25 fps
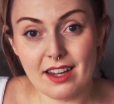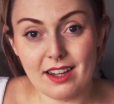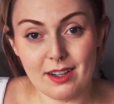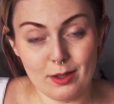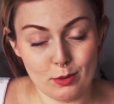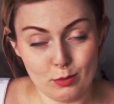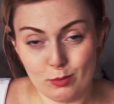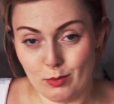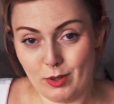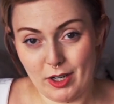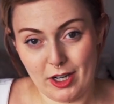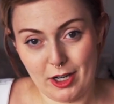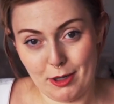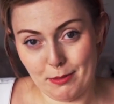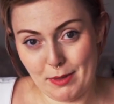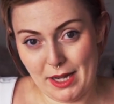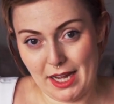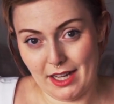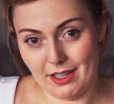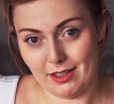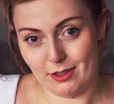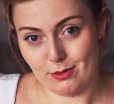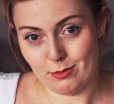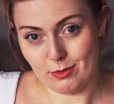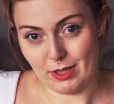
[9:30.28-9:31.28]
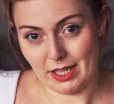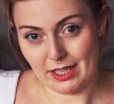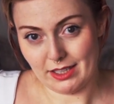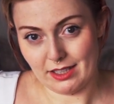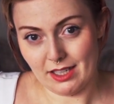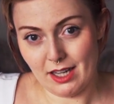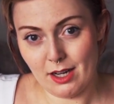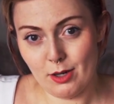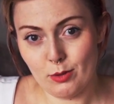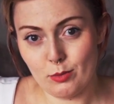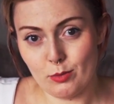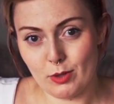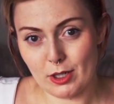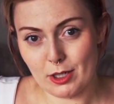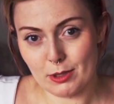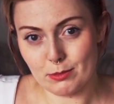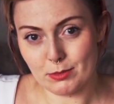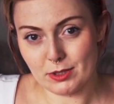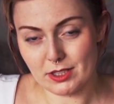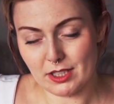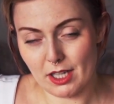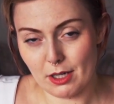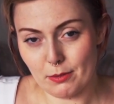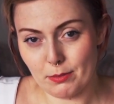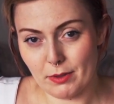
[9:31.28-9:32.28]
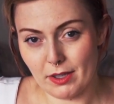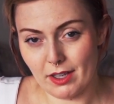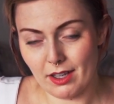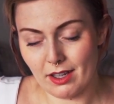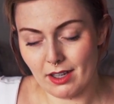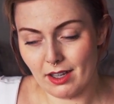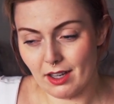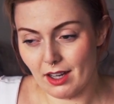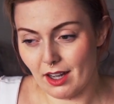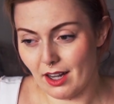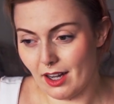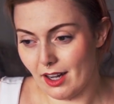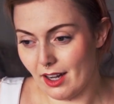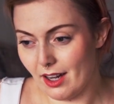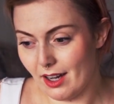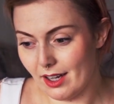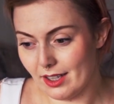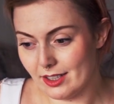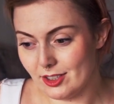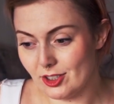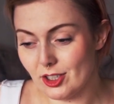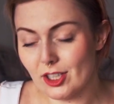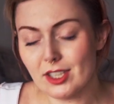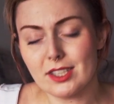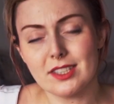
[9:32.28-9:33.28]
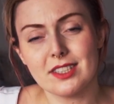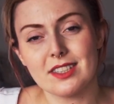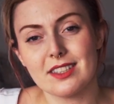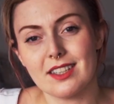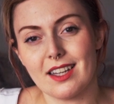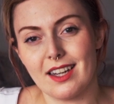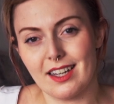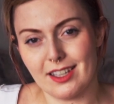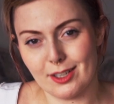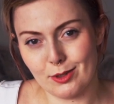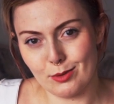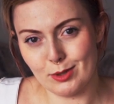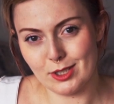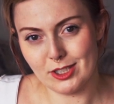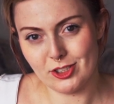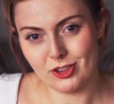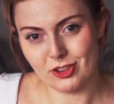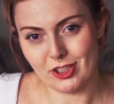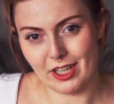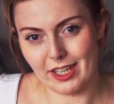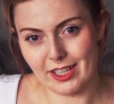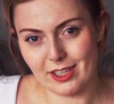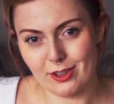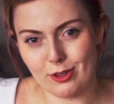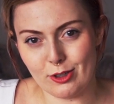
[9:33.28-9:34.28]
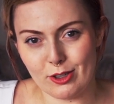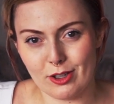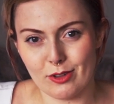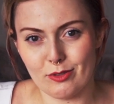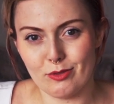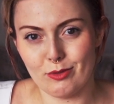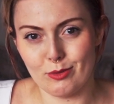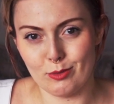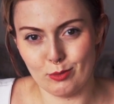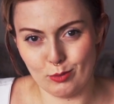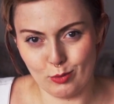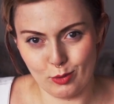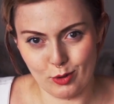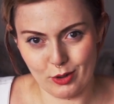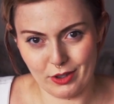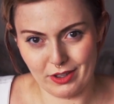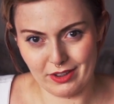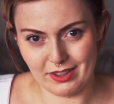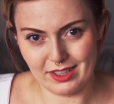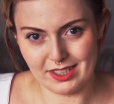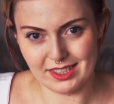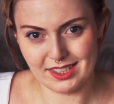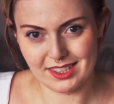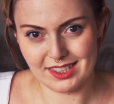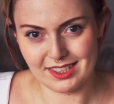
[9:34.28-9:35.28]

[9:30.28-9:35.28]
where I'm at right now, where I'm stopping. I just kind of wish I could have worn this